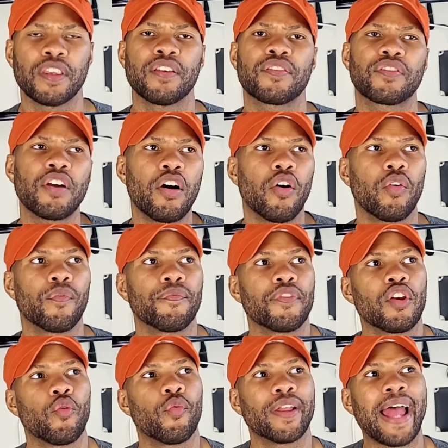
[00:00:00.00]
So
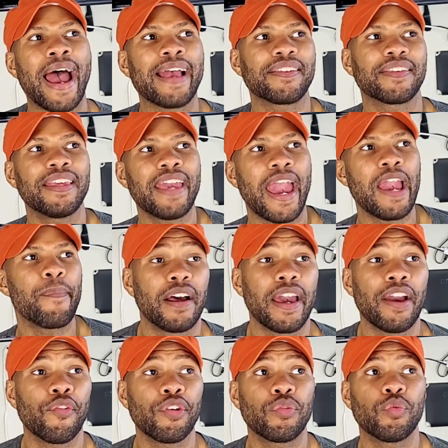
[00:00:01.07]
when I see a
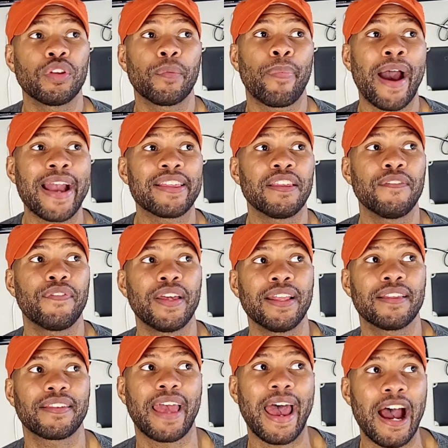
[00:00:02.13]
Aries with a Pisces
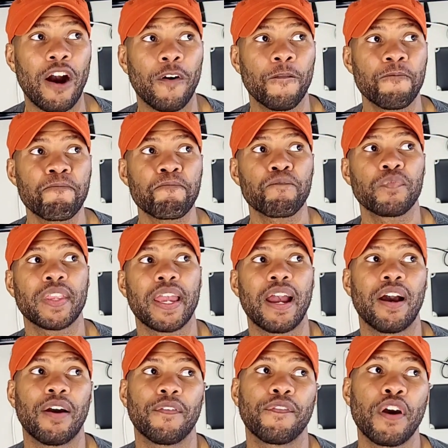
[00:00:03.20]
Venus out,
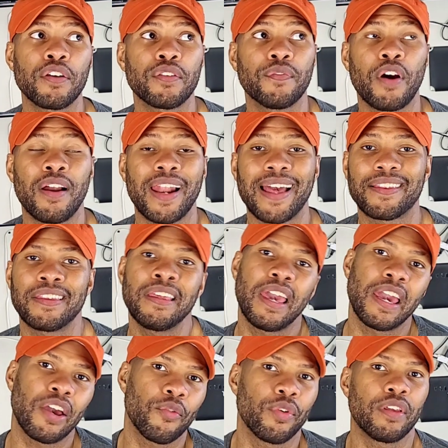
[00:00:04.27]
first of all, I
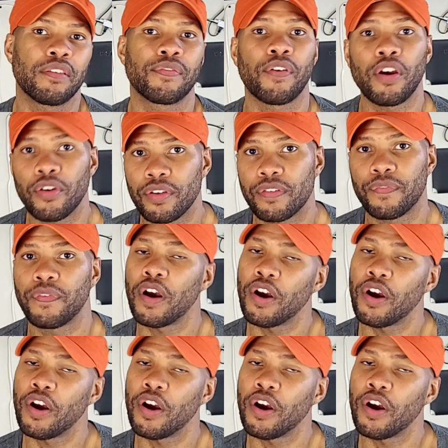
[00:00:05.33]
see Aries first.